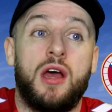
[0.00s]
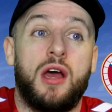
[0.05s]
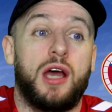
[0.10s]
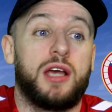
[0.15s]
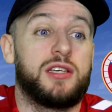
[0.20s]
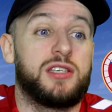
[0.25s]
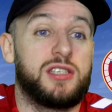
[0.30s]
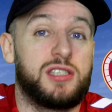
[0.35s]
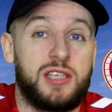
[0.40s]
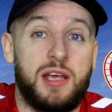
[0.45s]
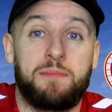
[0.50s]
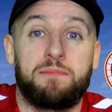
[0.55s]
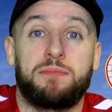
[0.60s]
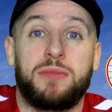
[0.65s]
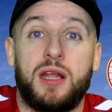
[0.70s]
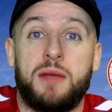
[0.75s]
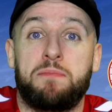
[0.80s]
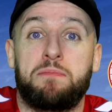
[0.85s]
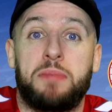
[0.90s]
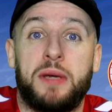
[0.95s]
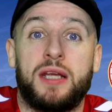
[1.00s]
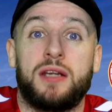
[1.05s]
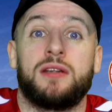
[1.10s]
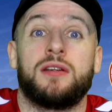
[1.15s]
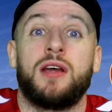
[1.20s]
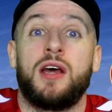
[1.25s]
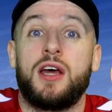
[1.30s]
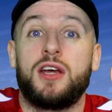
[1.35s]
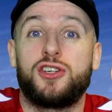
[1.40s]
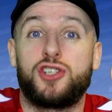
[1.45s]
has simply been
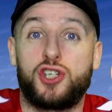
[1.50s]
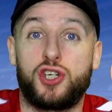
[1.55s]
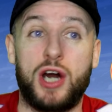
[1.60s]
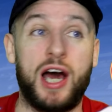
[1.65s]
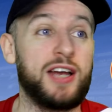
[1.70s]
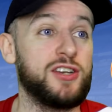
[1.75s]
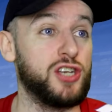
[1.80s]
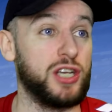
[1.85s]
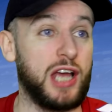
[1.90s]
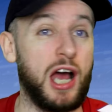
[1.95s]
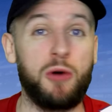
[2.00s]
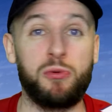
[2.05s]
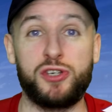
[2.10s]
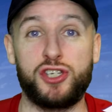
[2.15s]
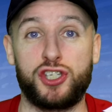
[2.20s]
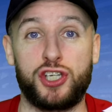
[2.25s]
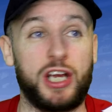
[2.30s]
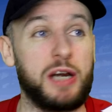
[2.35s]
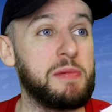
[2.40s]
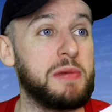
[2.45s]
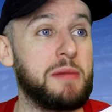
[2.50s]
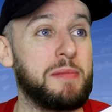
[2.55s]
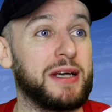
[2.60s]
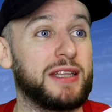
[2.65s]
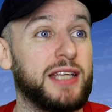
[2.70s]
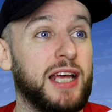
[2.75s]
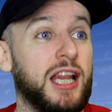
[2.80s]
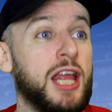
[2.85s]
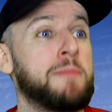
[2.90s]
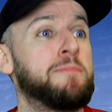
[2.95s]
tragic. I was screaming at my
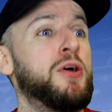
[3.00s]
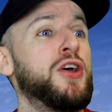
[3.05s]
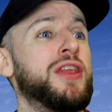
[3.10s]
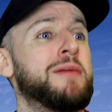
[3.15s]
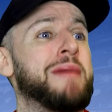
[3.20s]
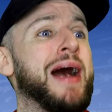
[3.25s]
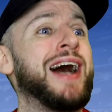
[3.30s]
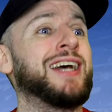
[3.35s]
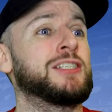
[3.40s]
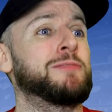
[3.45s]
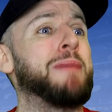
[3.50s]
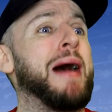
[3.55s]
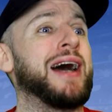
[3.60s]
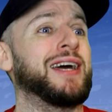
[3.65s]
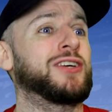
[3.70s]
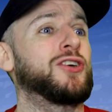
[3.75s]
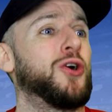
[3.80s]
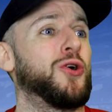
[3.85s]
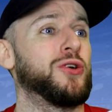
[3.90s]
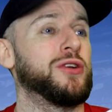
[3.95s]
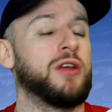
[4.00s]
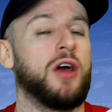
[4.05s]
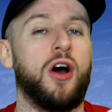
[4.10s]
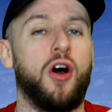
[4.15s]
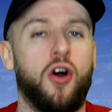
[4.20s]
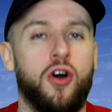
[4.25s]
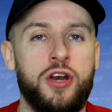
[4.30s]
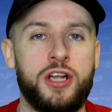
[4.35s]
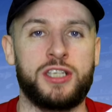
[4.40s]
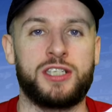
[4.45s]
telly, put the mask back on!
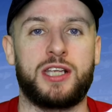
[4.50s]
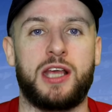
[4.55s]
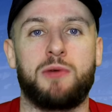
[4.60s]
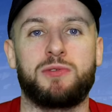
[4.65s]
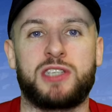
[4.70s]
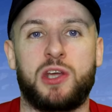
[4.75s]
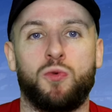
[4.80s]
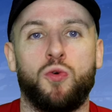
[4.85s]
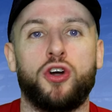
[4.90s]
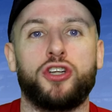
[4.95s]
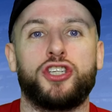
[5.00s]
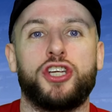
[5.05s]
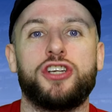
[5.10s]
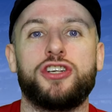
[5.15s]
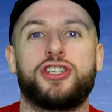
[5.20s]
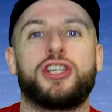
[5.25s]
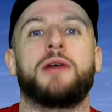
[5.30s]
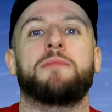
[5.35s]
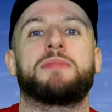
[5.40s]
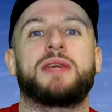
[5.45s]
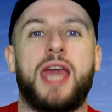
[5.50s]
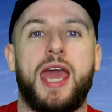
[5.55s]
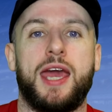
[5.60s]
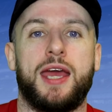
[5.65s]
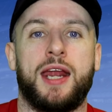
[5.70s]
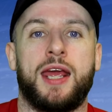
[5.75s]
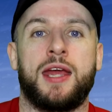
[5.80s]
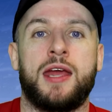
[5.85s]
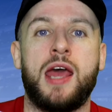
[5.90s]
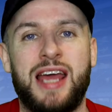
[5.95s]
Honestly, it was like watching Jim
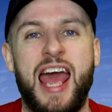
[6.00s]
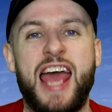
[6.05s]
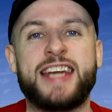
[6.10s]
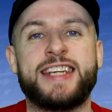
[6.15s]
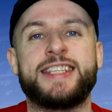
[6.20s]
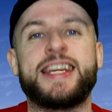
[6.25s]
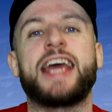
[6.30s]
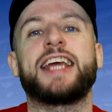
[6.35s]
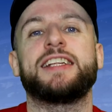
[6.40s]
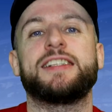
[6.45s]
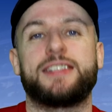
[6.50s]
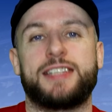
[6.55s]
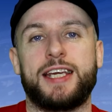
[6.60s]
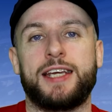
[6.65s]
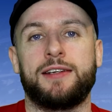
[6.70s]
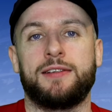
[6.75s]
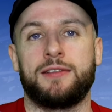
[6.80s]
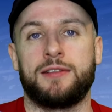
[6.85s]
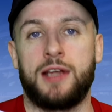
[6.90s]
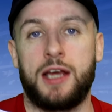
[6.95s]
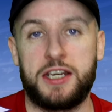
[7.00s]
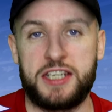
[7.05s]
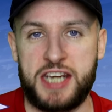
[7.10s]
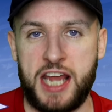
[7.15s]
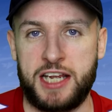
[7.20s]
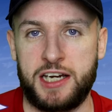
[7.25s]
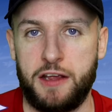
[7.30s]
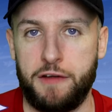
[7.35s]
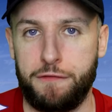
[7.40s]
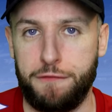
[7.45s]
Carrey in
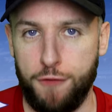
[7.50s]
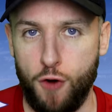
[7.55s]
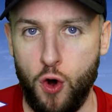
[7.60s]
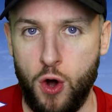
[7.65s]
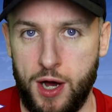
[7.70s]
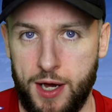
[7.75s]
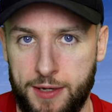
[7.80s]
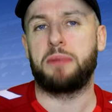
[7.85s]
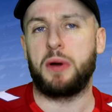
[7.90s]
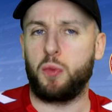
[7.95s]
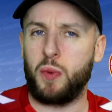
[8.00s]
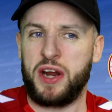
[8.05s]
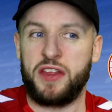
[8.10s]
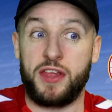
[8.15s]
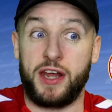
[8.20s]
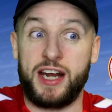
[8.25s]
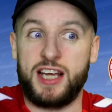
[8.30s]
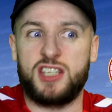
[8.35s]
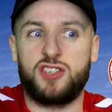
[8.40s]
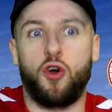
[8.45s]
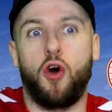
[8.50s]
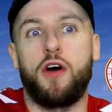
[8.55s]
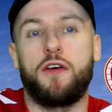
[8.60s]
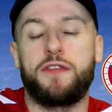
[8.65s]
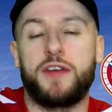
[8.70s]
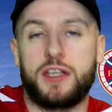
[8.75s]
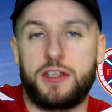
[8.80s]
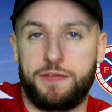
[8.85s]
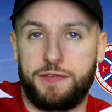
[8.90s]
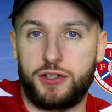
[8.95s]
1994. But where there is
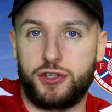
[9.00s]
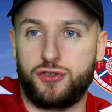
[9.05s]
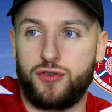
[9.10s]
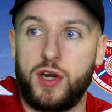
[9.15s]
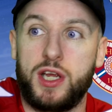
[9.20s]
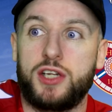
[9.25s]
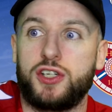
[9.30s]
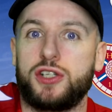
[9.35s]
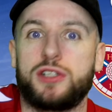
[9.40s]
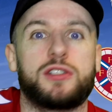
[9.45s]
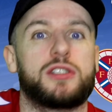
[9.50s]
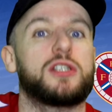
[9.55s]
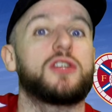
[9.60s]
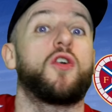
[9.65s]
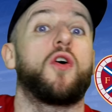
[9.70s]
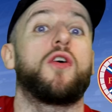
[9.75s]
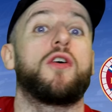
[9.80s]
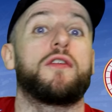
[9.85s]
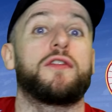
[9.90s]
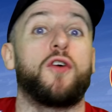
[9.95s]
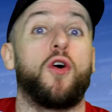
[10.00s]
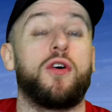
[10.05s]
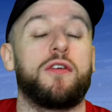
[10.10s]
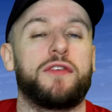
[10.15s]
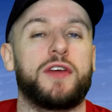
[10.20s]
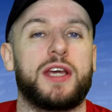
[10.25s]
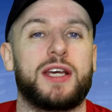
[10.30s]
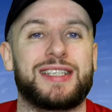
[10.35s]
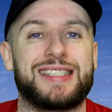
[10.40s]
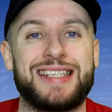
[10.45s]
obvious frustrations and
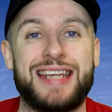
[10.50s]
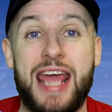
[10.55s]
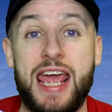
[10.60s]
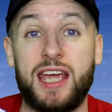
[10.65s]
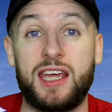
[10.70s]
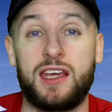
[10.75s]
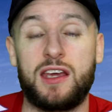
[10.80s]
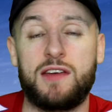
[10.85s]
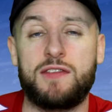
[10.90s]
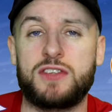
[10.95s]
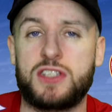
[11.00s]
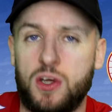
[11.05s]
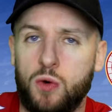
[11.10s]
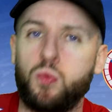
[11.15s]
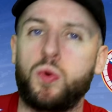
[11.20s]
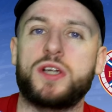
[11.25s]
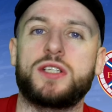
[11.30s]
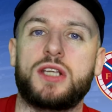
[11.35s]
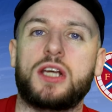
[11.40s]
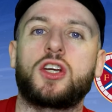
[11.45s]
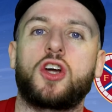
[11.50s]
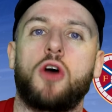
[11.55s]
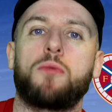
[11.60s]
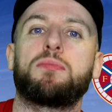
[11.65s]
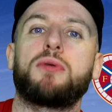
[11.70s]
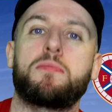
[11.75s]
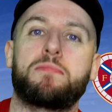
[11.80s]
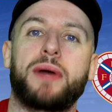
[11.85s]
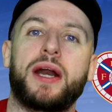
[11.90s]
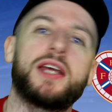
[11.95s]
obvious negatives, there was a
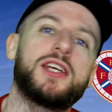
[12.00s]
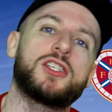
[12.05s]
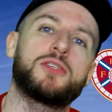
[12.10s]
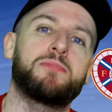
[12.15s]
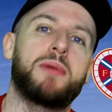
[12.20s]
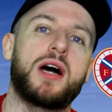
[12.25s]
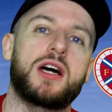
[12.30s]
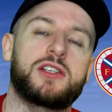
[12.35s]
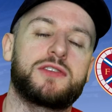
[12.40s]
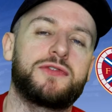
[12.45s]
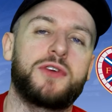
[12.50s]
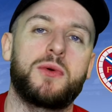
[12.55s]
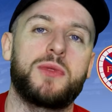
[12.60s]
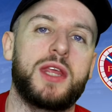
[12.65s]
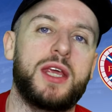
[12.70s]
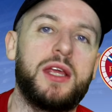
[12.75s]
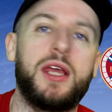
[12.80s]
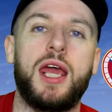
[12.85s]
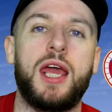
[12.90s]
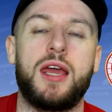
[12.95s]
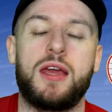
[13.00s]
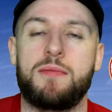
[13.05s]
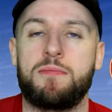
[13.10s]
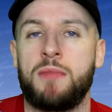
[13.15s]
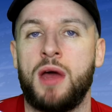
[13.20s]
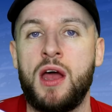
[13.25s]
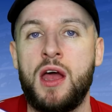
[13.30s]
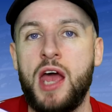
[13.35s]
couple of bright sparks throughout the game